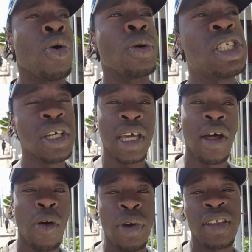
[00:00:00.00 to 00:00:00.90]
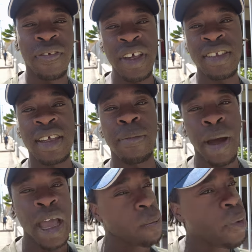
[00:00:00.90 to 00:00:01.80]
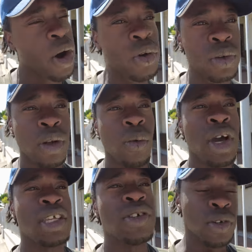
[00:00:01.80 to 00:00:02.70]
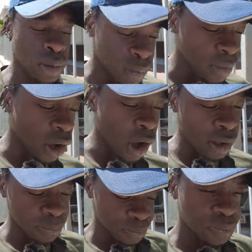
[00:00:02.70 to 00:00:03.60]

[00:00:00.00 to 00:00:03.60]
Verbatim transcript: which you can always visit by boat when you are